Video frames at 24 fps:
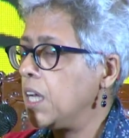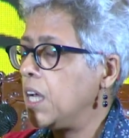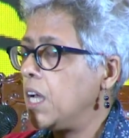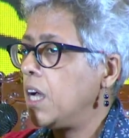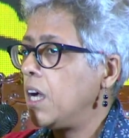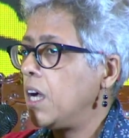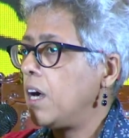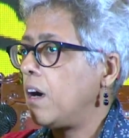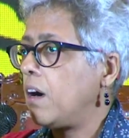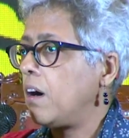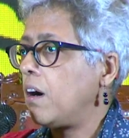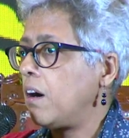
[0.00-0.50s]

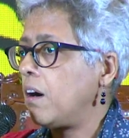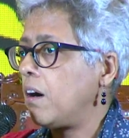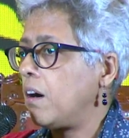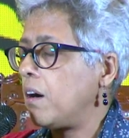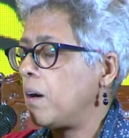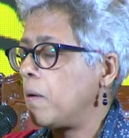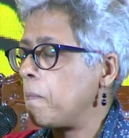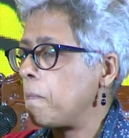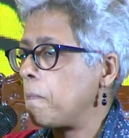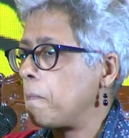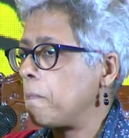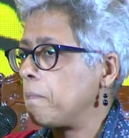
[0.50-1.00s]

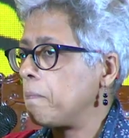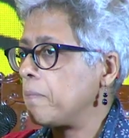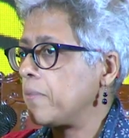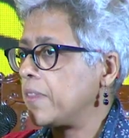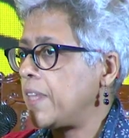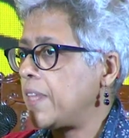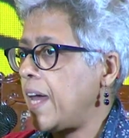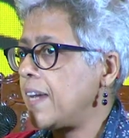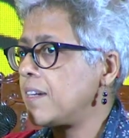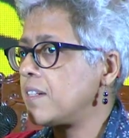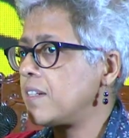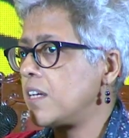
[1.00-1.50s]

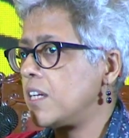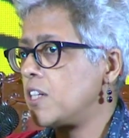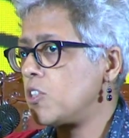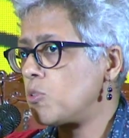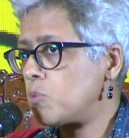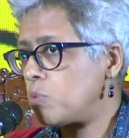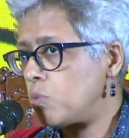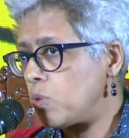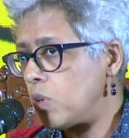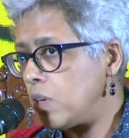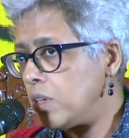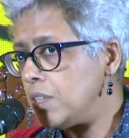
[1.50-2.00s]
that
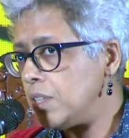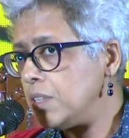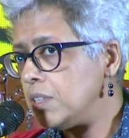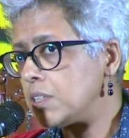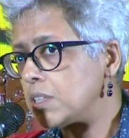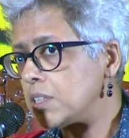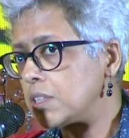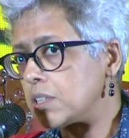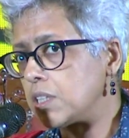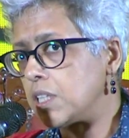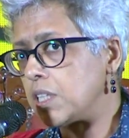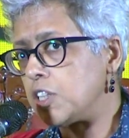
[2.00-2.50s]

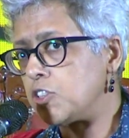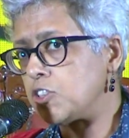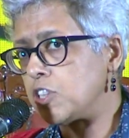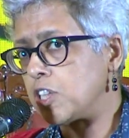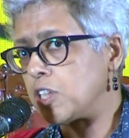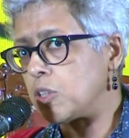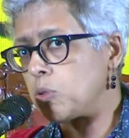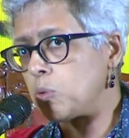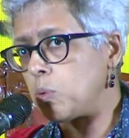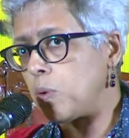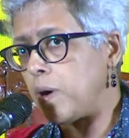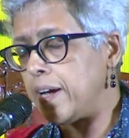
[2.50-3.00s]
it
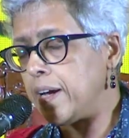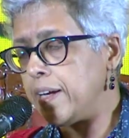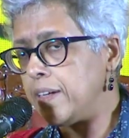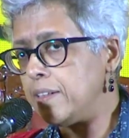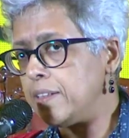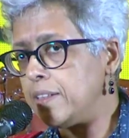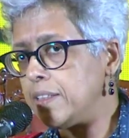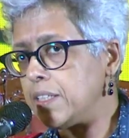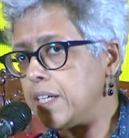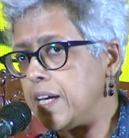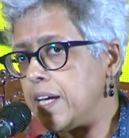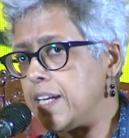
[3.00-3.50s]
required
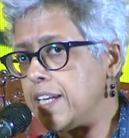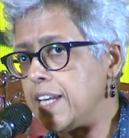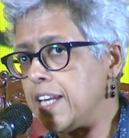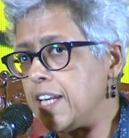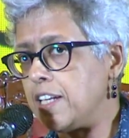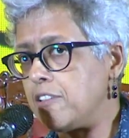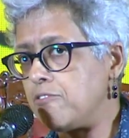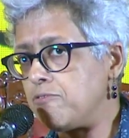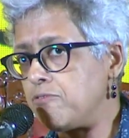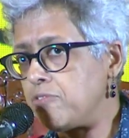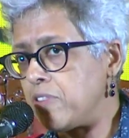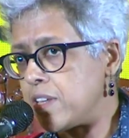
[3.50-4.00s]
an
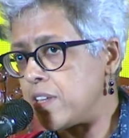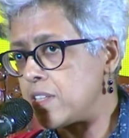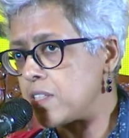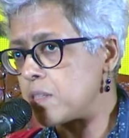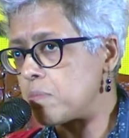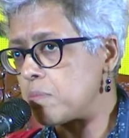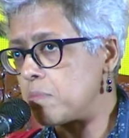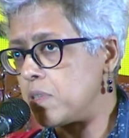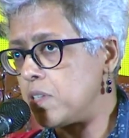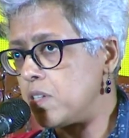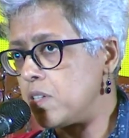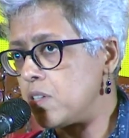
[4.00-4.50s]

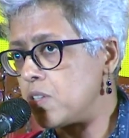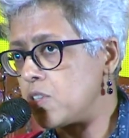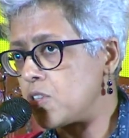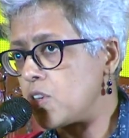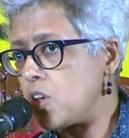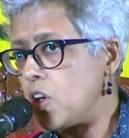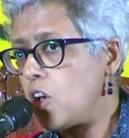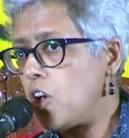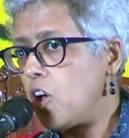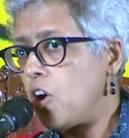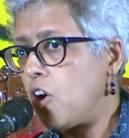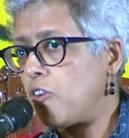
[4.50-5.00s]
investment
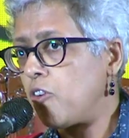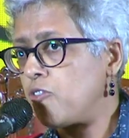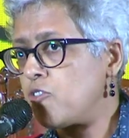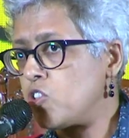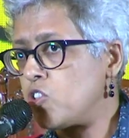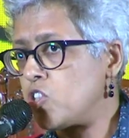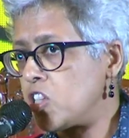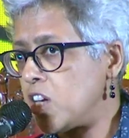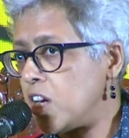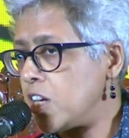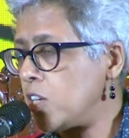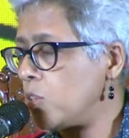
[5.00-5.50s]
of
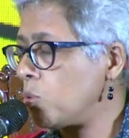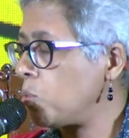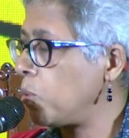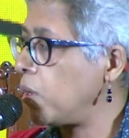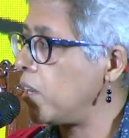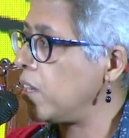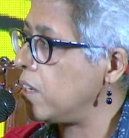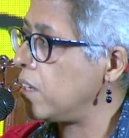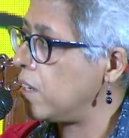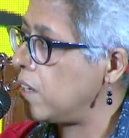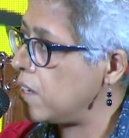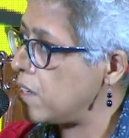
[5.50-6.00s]

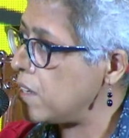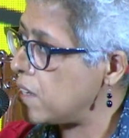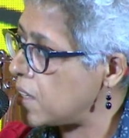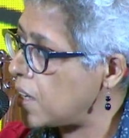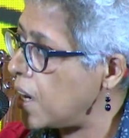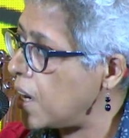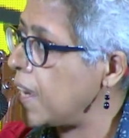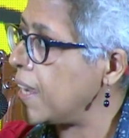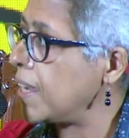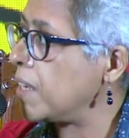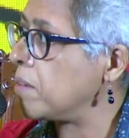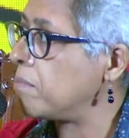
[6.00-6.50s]
genuine
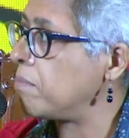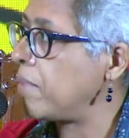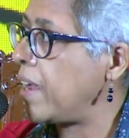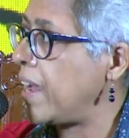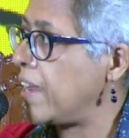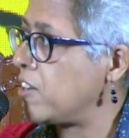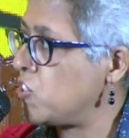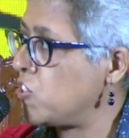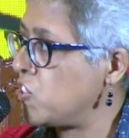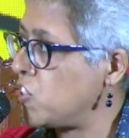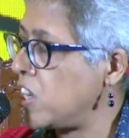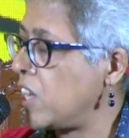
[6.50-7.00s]
time
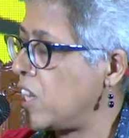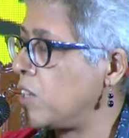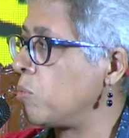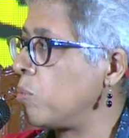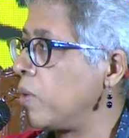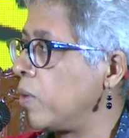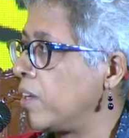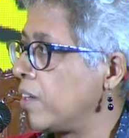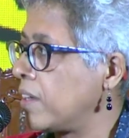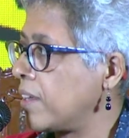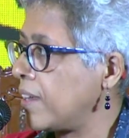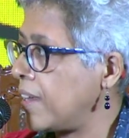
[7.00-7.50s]
and
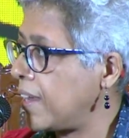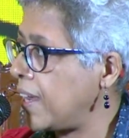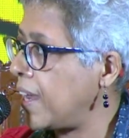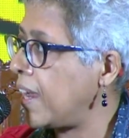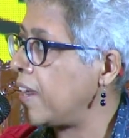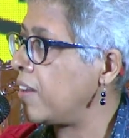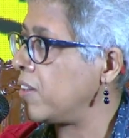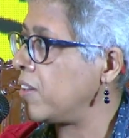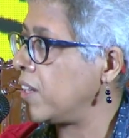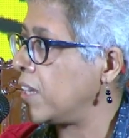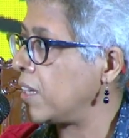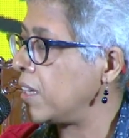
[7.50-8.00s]
genuine
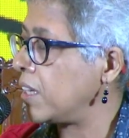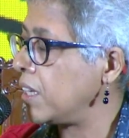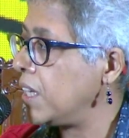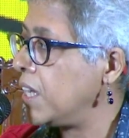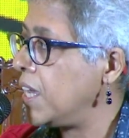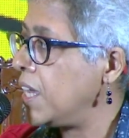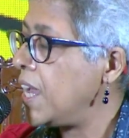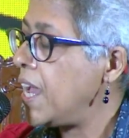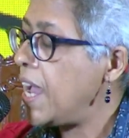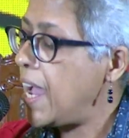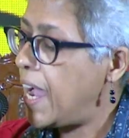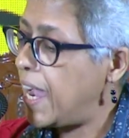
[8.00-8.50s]
caring.
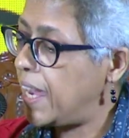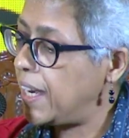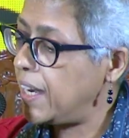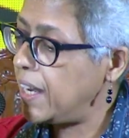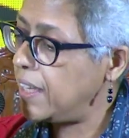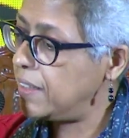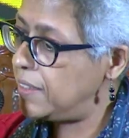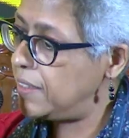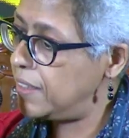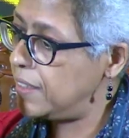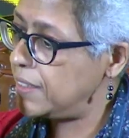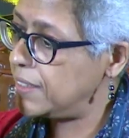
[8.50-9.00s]
And I
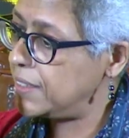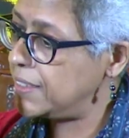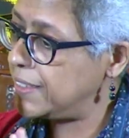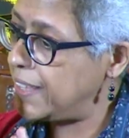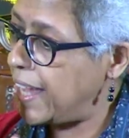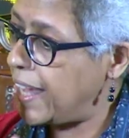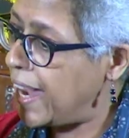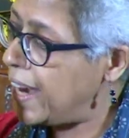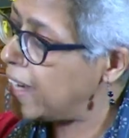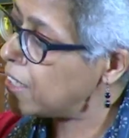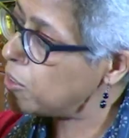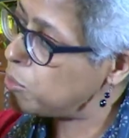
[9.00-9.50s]
think
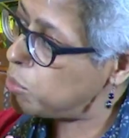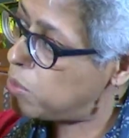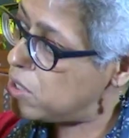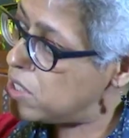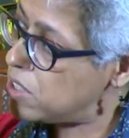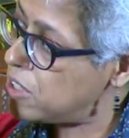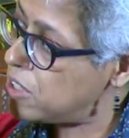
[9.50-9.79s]
that was the